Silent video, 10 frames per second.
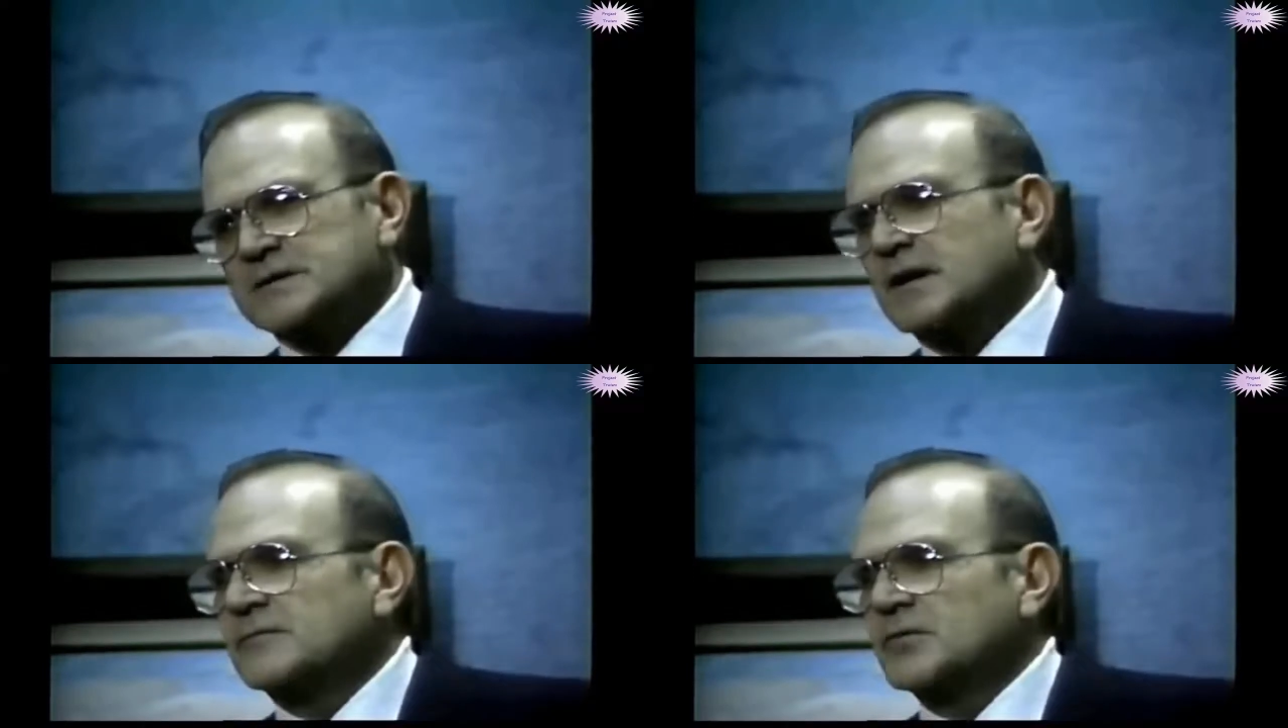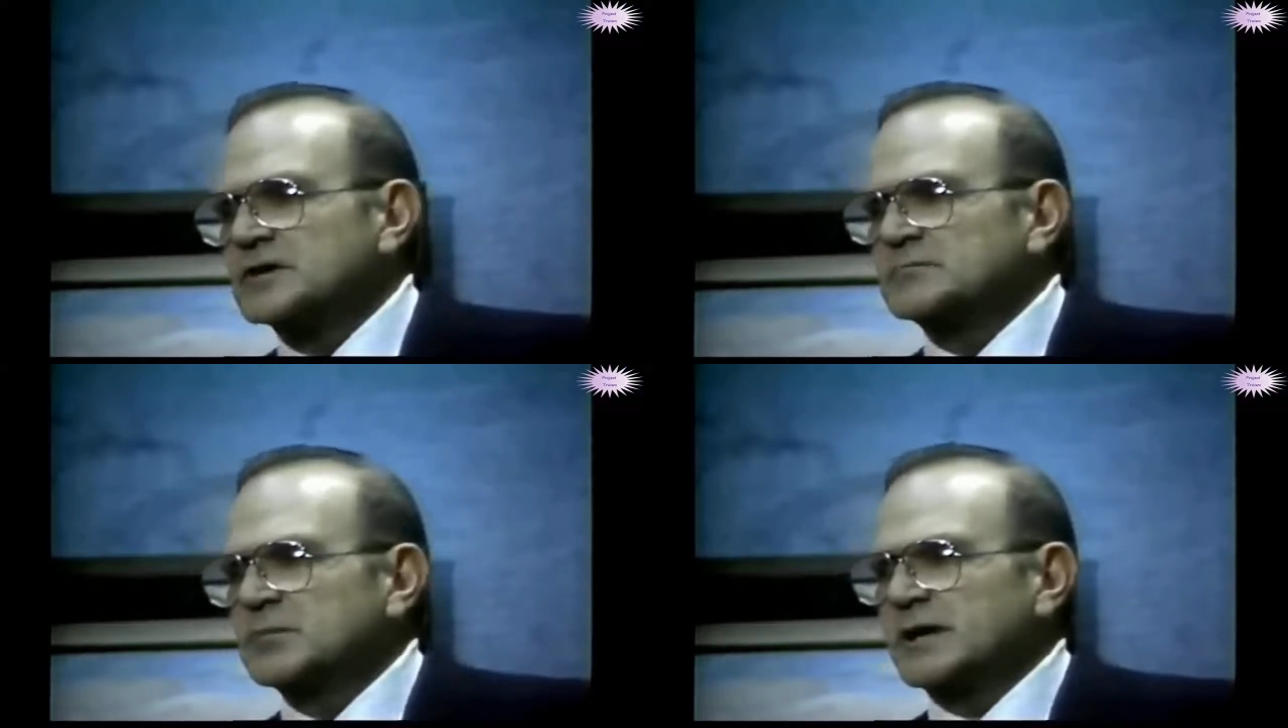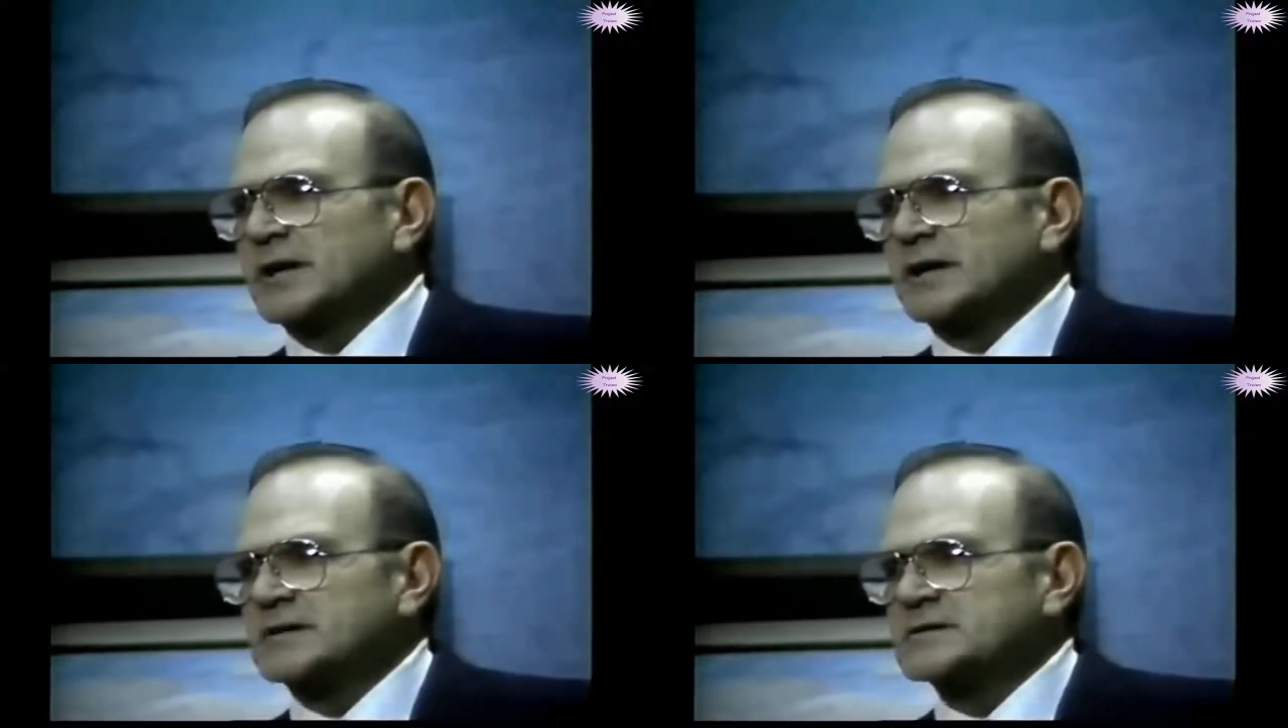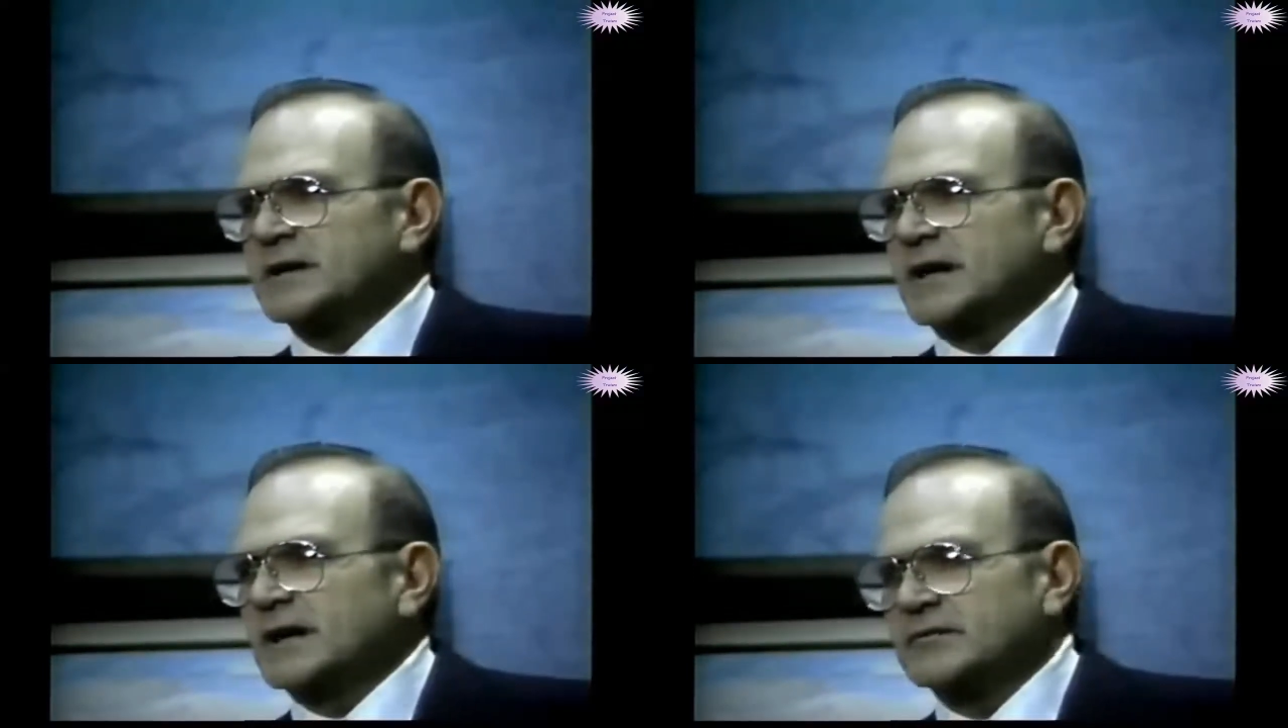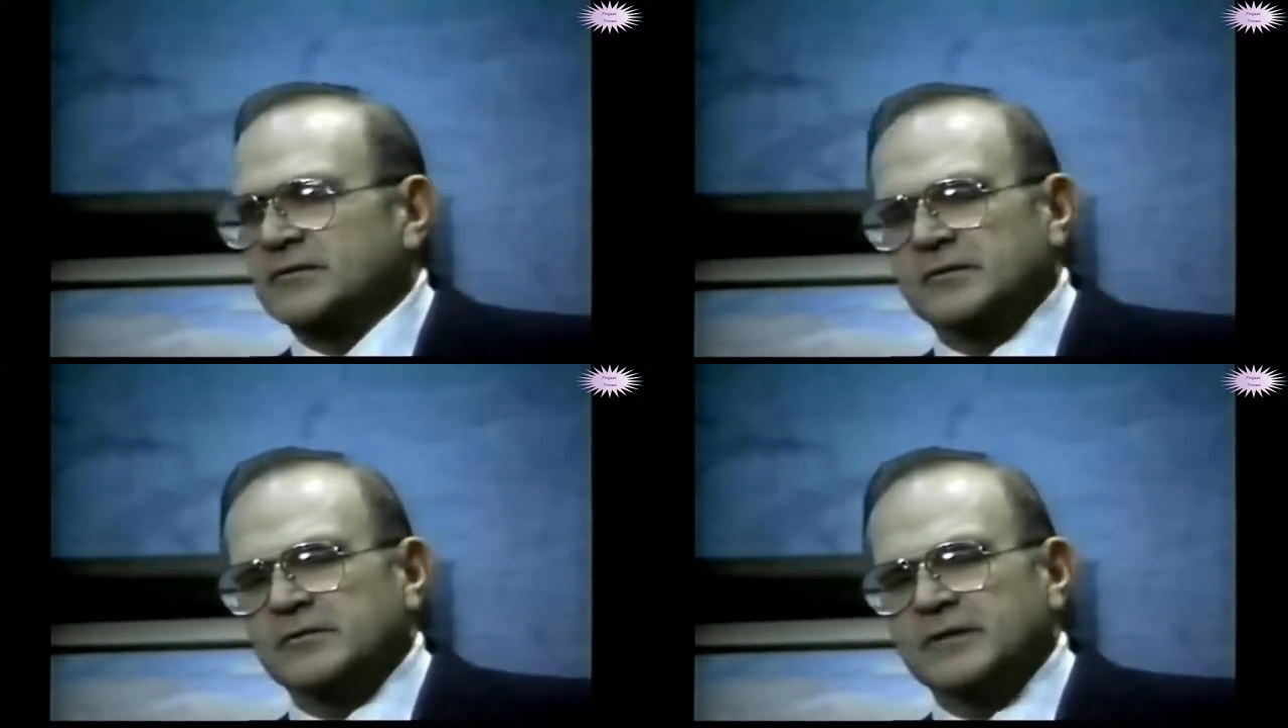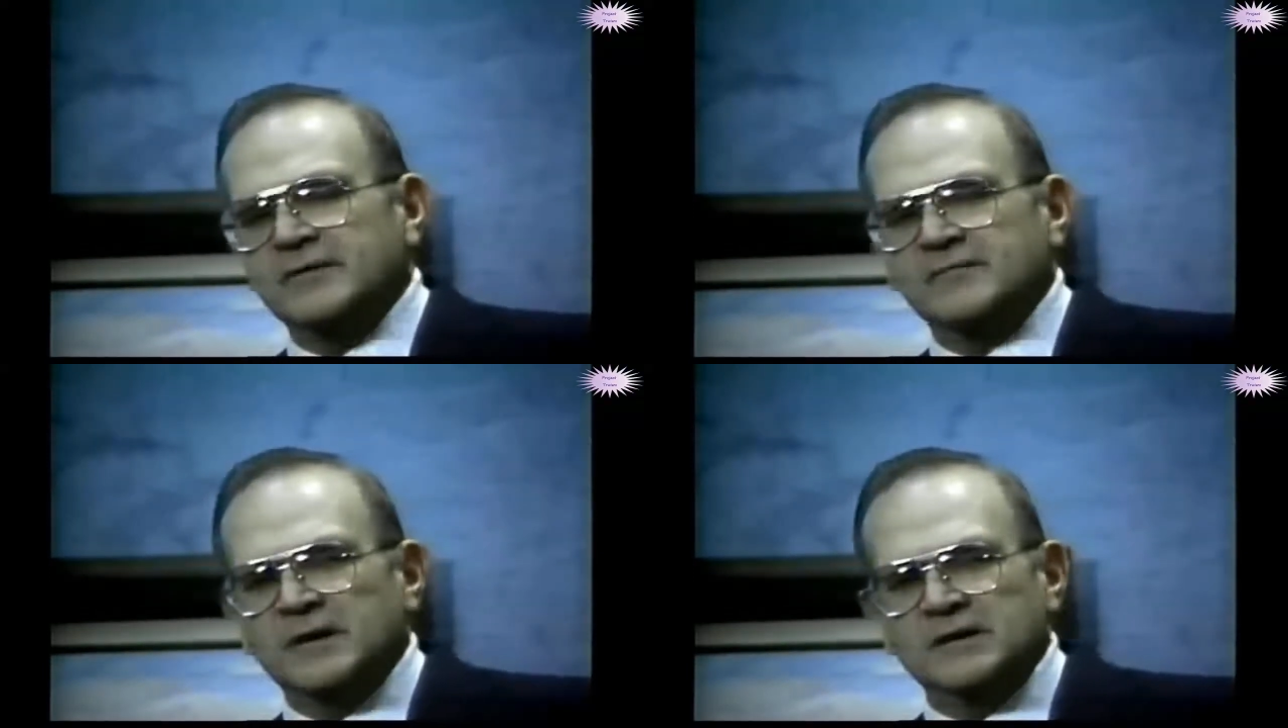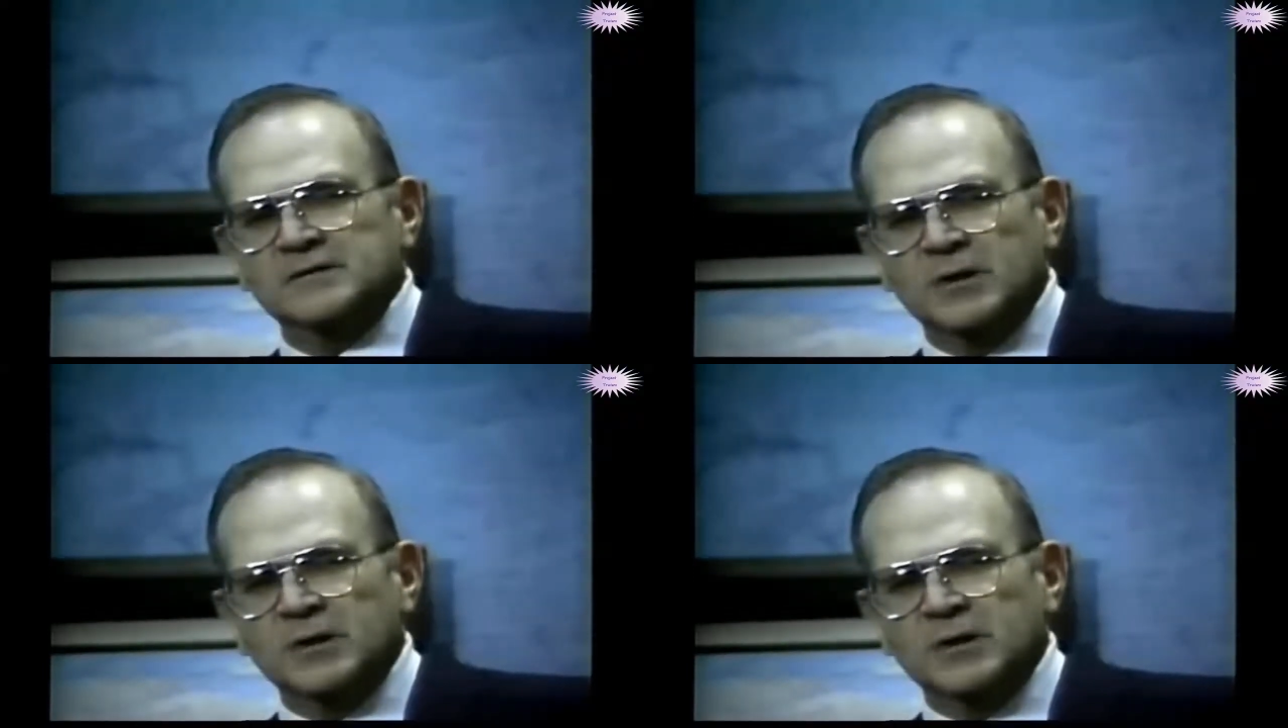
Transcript: Air Force planes out through Great Falls,